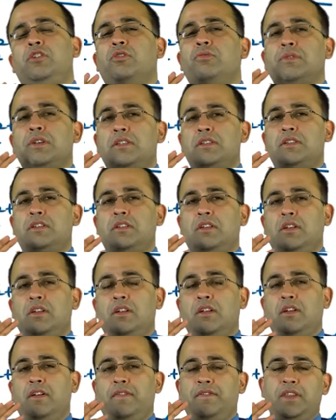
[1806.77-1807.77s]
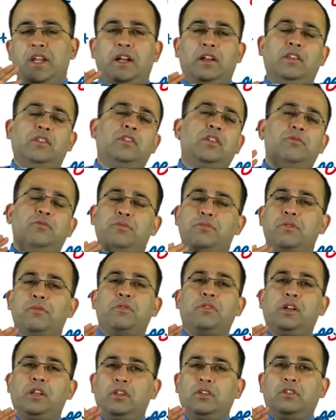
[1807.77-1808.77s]
tumors, that is Semoma
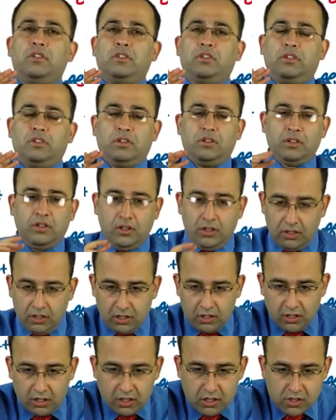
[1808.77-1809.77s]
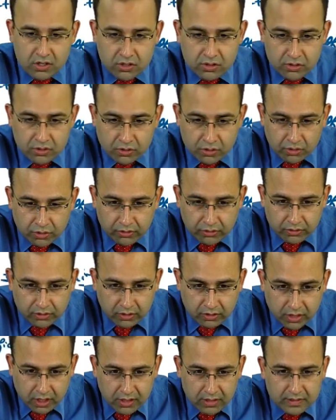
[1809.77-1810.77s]
bodies. So
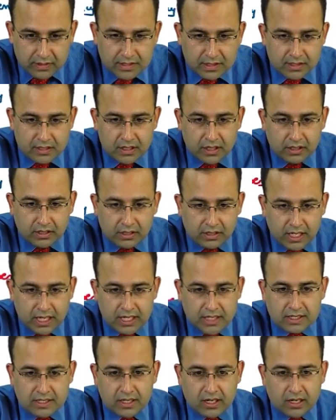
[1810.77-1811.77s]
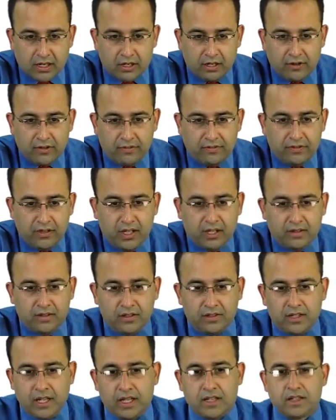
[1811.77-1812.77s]
this takes care
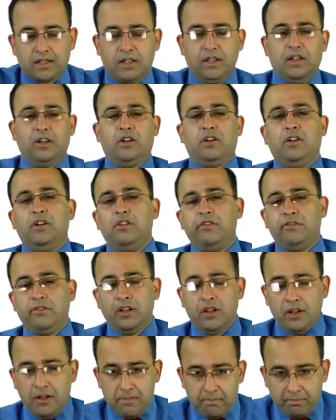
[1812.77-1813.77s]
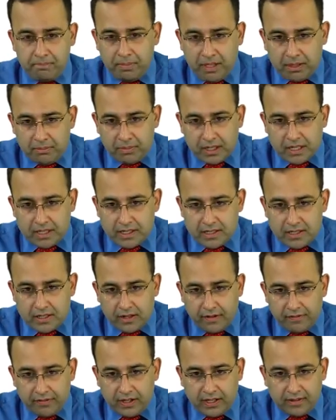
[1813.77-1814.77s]
of pigments,
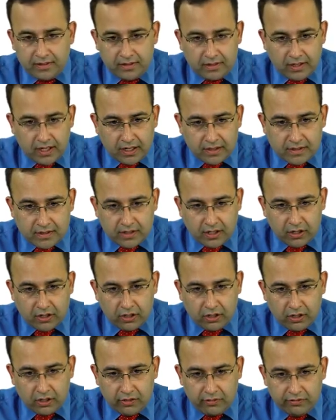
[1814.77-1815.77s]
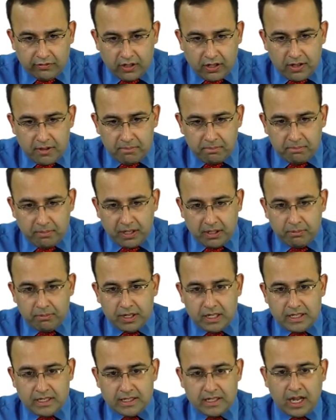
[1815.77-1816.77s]
this takes care of
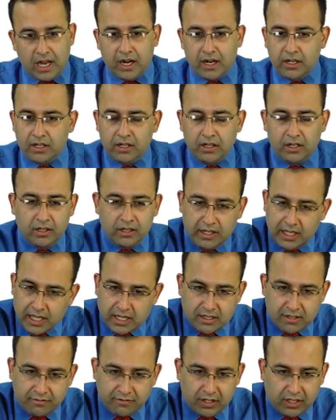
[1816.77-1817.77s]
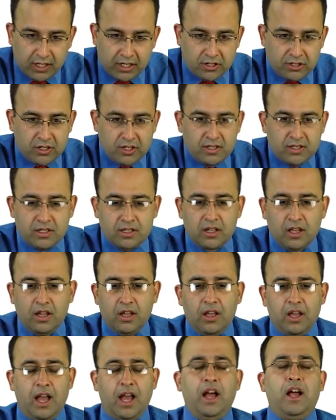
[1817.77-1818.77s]
pigments and calcifications,
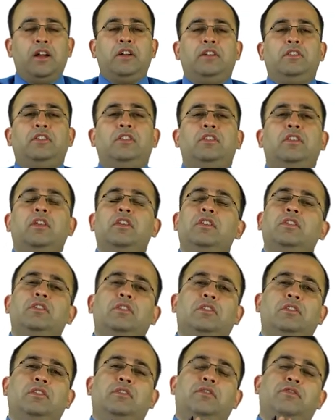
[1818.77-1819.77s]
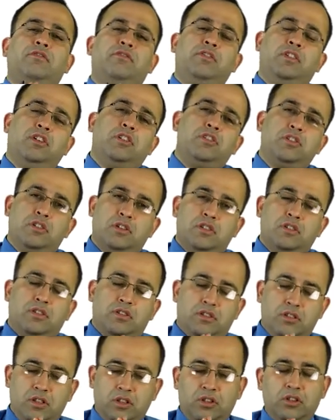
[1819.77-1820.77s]
and this finishes
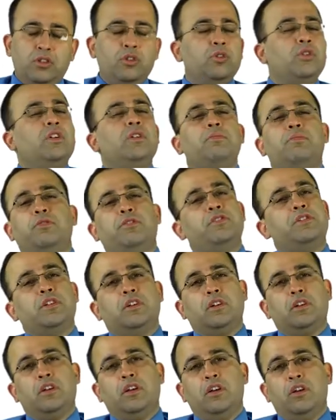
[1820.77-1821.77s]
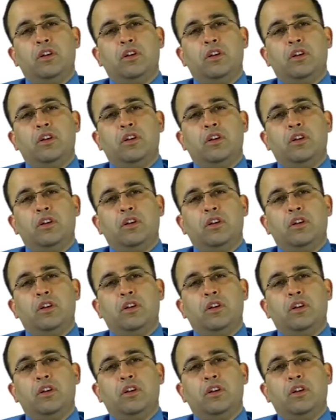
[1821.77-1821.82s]
the theory portion